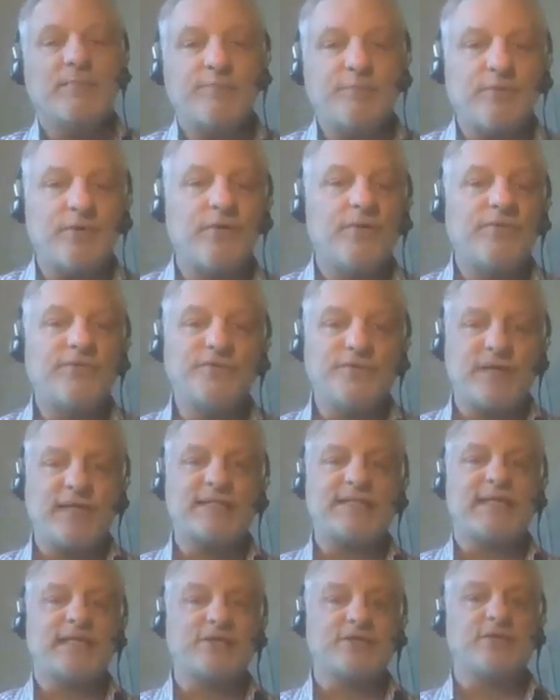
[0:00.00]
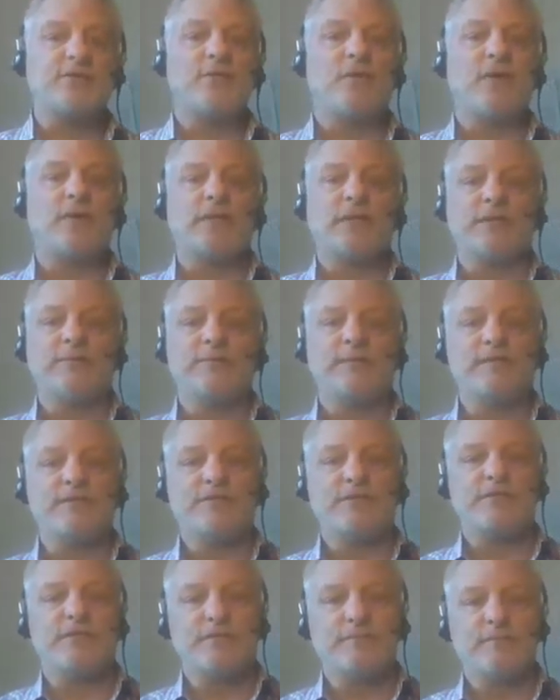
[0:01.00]
improved translation quality with
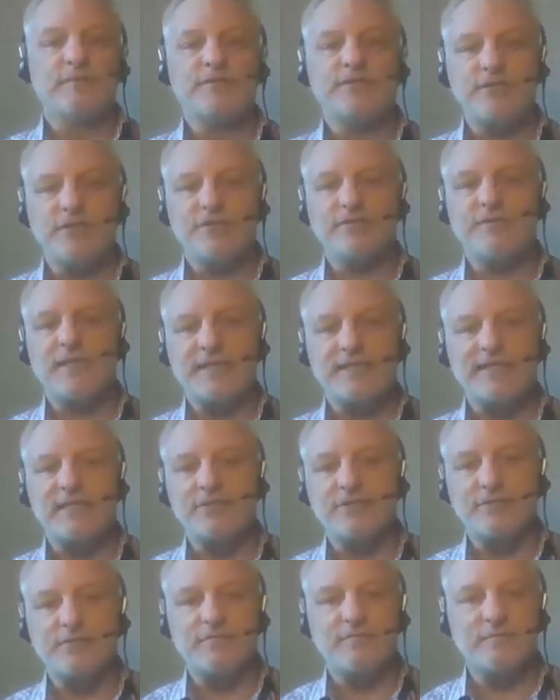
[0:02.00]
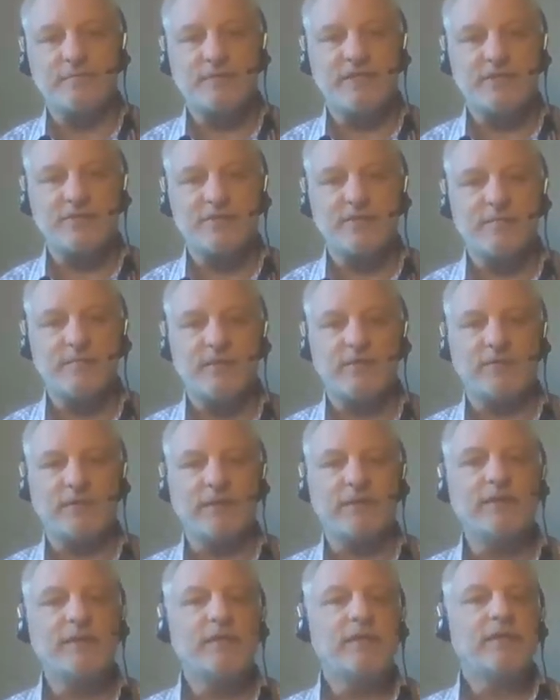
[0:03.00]
machine translation dictionary
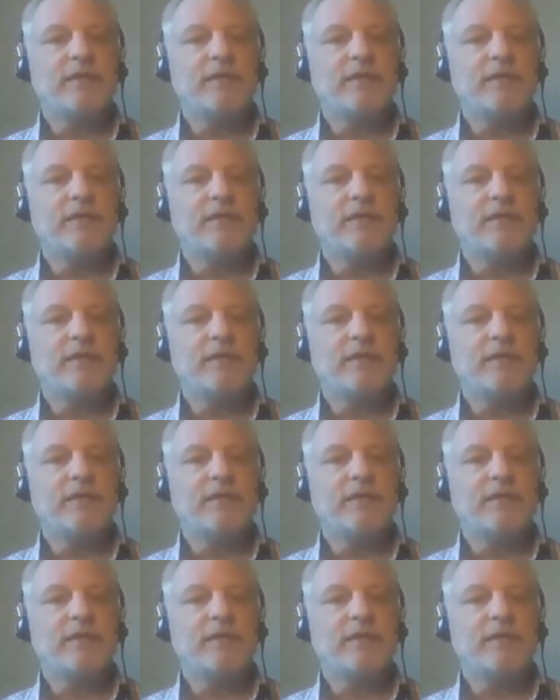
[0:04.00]
building.